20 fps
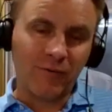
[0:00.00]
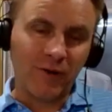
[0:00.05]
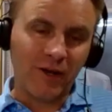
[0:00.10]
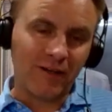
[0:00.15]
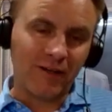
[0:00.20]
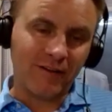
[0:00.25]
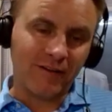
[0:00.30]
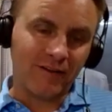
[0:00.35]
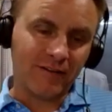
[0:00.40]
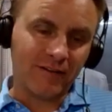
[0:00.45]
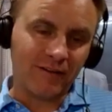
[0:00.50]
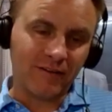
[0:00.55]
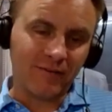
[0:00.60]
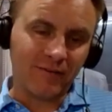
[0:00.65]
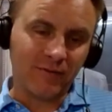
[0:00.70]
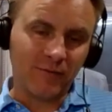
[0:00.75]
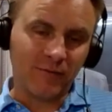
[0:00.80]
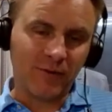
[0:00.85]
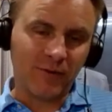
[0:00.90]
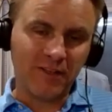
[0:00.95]
And
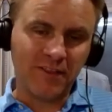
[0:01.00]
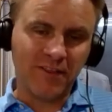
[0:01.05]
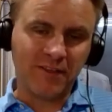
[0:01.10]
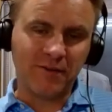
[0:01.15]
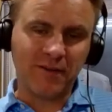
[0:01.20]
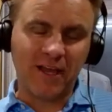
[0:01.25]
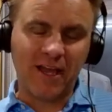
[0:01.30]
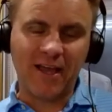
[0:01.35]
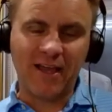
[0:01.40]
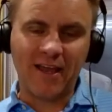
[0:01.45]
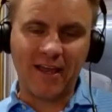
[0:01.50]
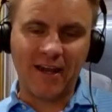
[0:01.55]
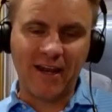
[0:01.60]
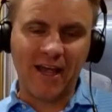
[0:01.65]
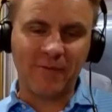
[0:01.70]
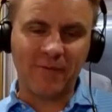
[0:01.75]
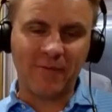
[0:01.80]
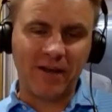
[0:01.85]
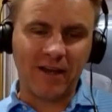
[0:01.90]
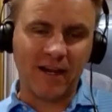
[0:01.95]

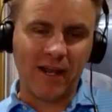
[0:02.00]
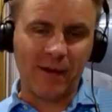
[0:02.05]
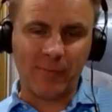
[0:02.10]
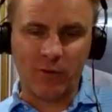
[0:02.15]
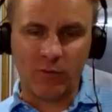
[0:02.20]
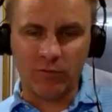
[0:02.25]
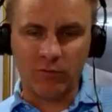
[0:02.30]
I'm